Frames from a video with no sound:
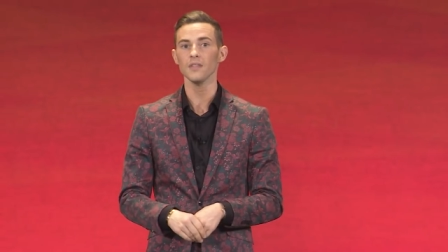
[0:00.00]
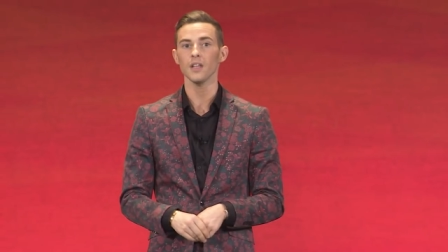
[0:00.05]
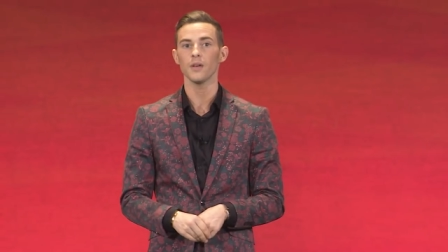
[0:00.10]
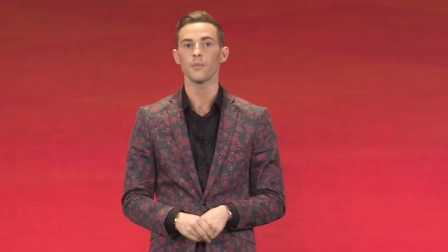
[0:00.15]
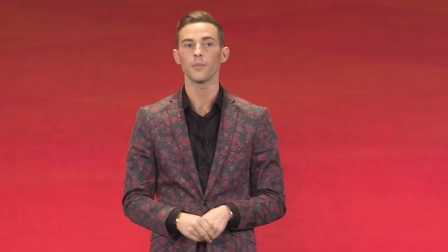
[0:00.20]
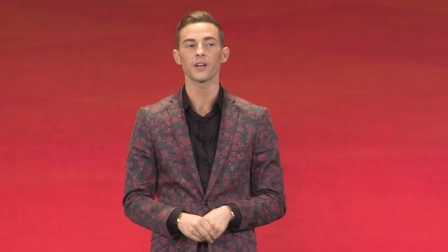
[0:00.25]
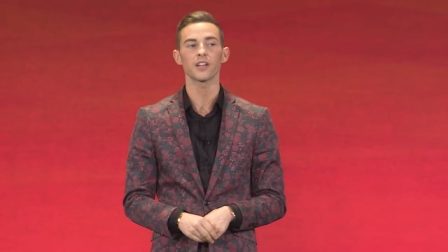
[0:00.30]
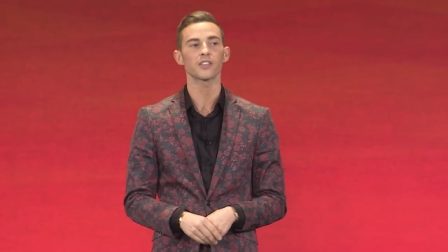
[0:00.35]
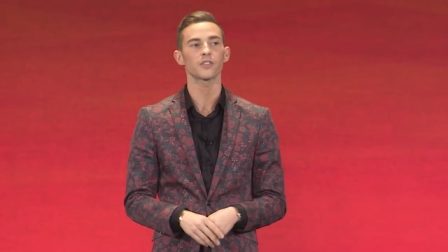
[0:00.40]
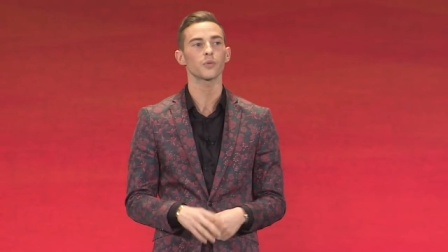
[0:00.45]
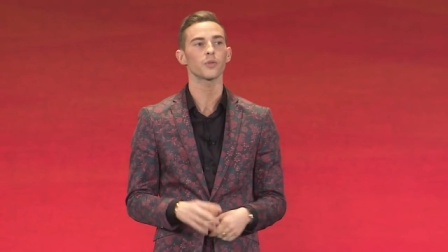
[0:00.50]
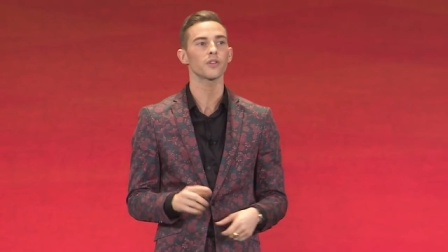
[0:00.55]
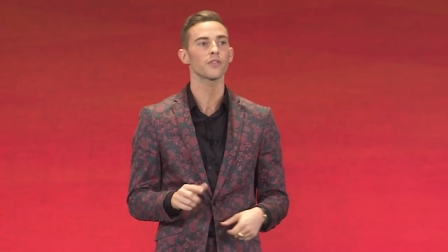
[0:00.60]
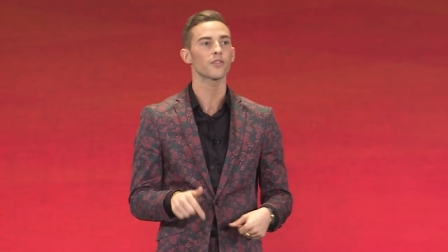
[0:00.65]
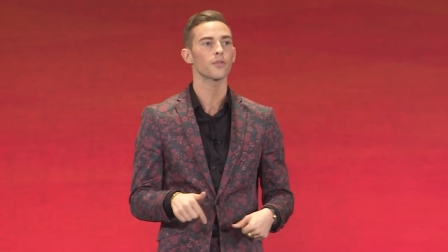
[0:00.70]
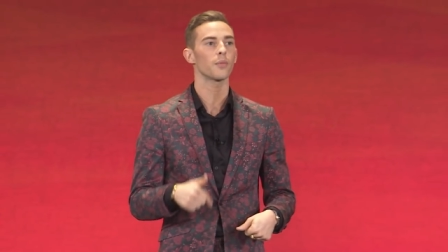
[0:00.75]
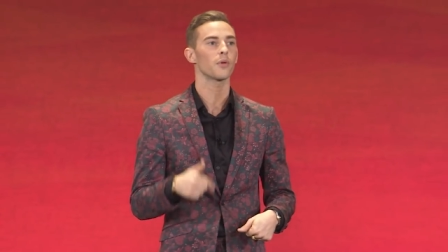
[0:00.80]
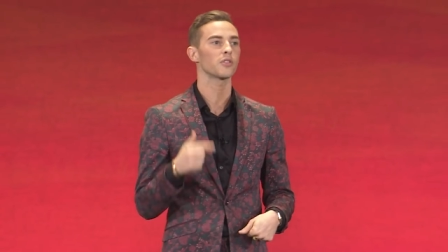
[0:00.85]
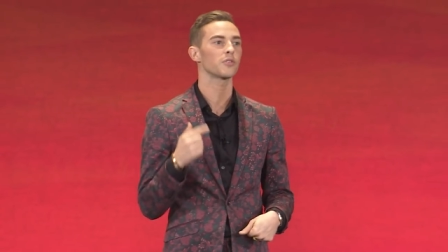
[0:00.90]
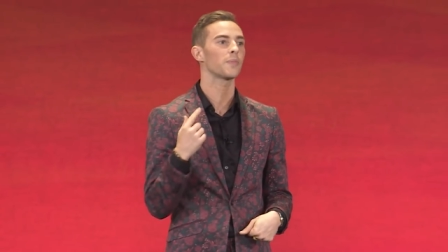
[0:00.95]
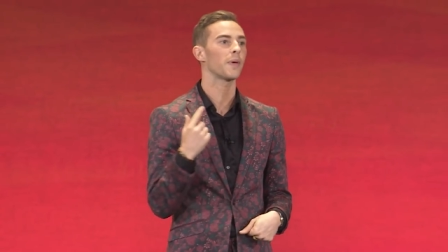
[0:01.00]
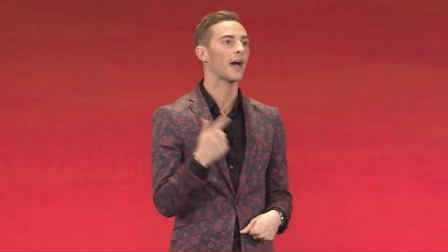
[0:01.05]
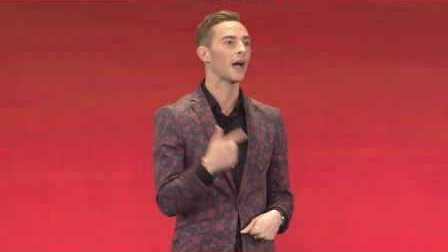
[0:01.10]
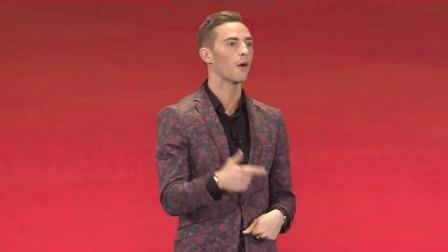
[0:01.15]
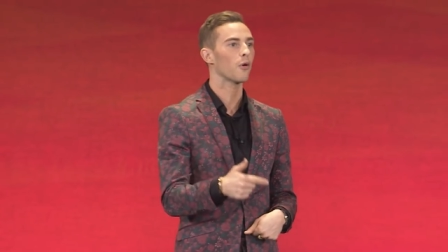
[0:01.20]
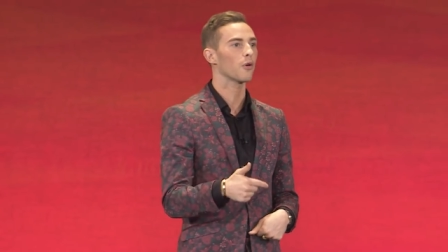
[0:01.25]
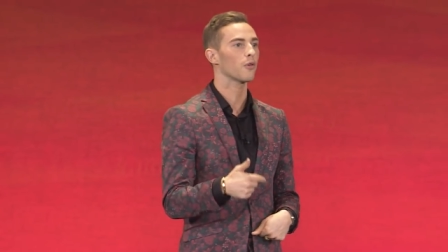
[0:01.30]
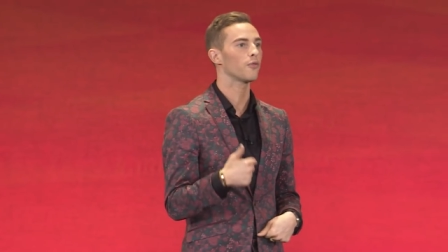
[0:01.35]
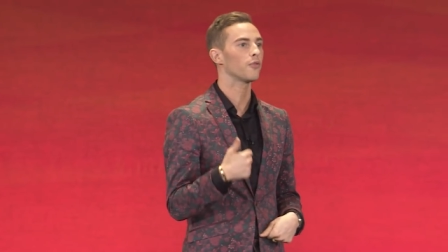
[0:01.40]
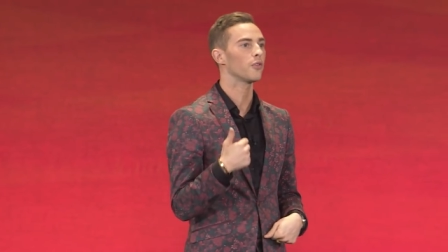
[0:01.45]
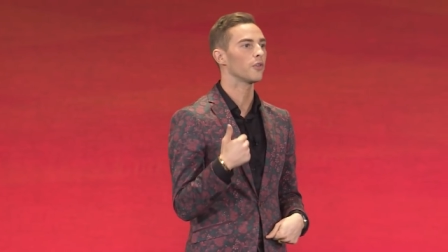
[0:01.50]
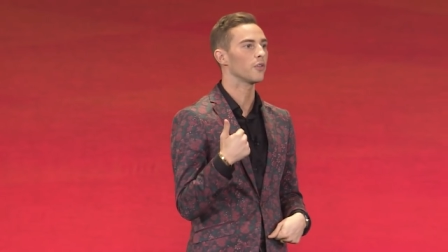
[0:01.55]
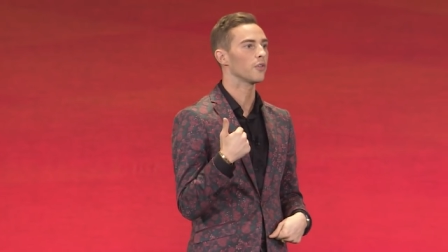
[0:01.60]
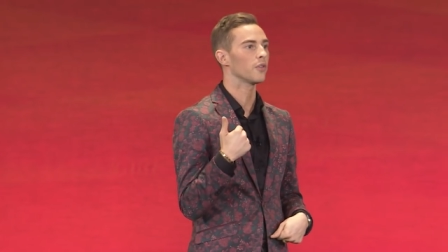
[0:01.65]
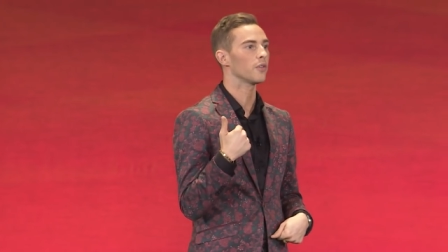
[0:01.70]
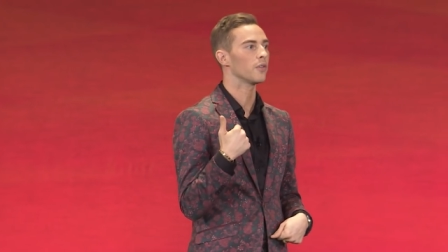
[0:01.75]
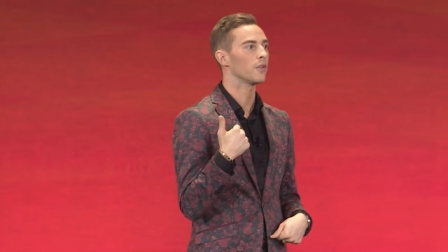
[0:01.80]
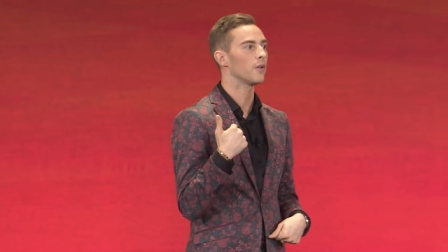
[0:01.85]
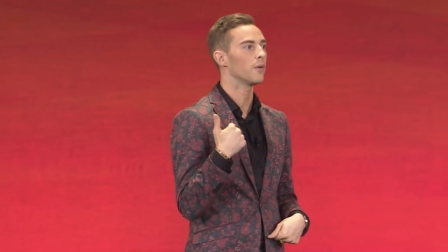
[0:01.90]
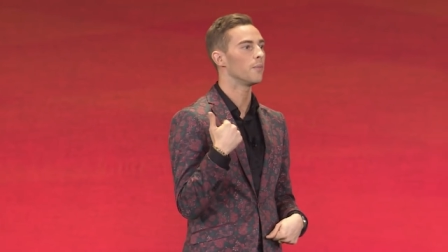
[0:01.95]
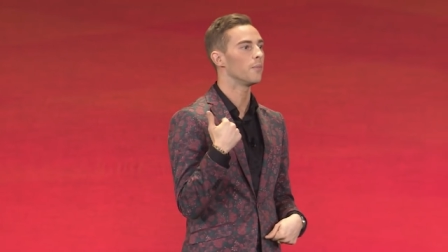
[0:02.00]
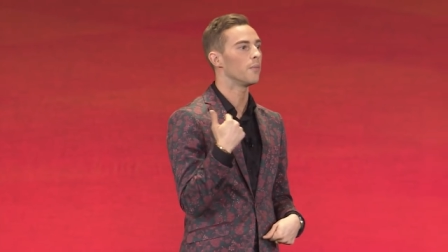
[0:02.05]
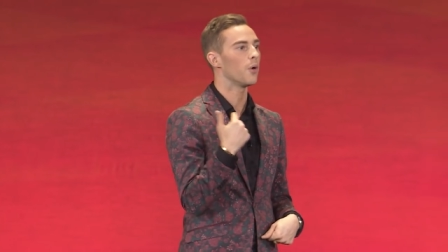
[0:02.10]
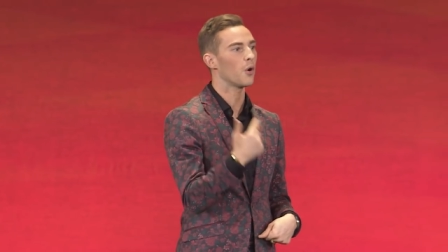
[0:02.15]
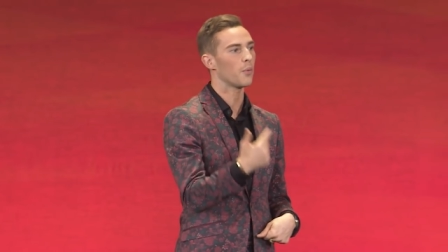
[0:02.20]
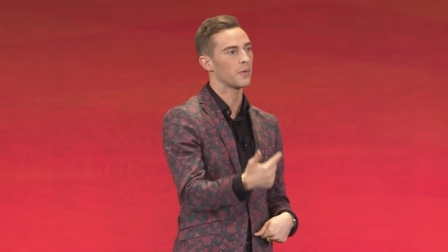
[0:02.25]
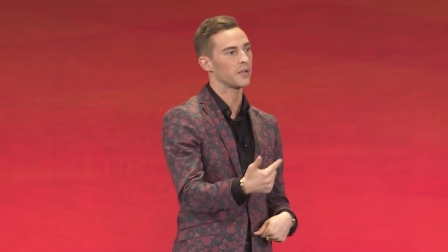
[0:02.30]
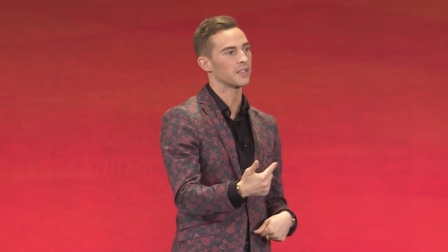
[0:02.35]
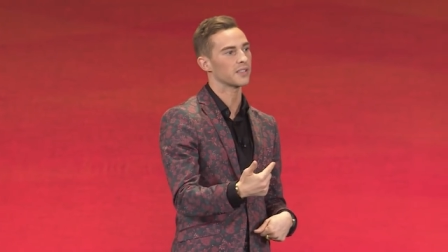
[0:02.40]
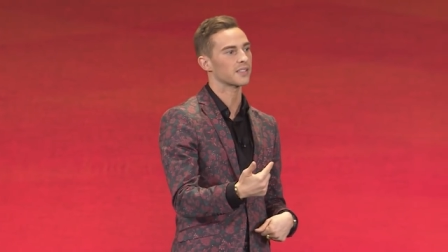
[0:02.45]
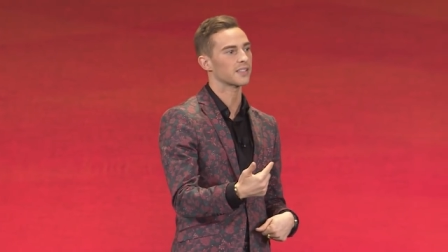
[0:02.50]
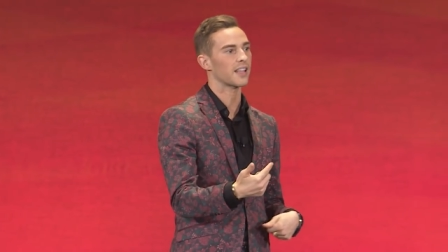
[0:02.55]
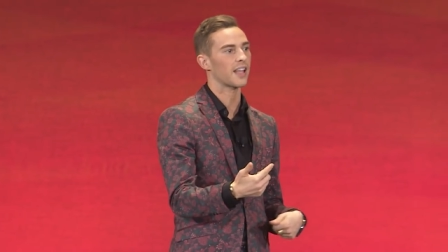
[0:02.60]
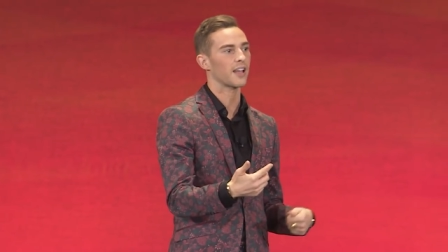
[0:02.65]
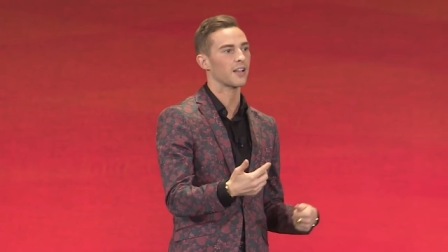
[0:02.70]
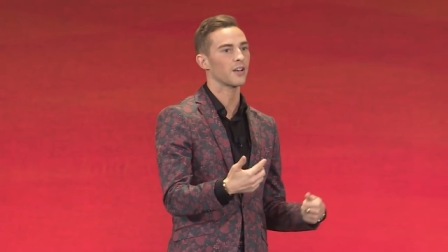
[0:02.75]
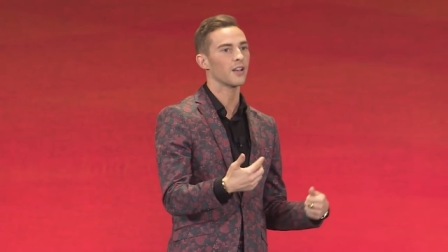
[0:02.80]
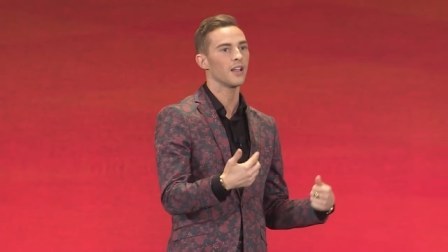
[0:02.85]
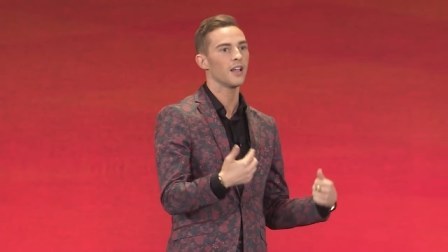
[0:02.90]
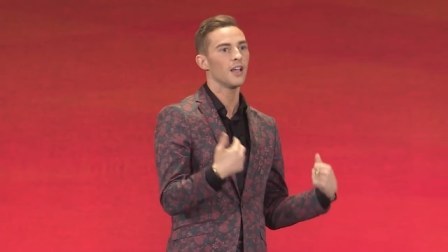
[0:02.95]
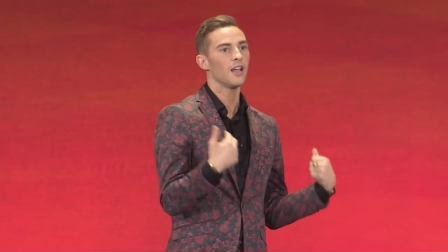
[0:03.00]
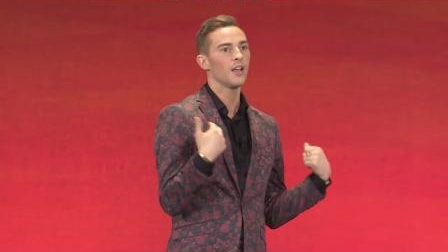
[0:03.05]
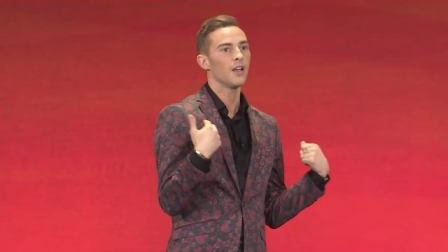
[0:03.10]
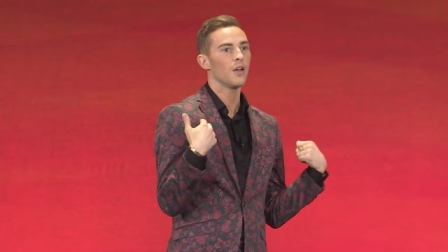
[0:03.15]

but it's one of the most powerful moments that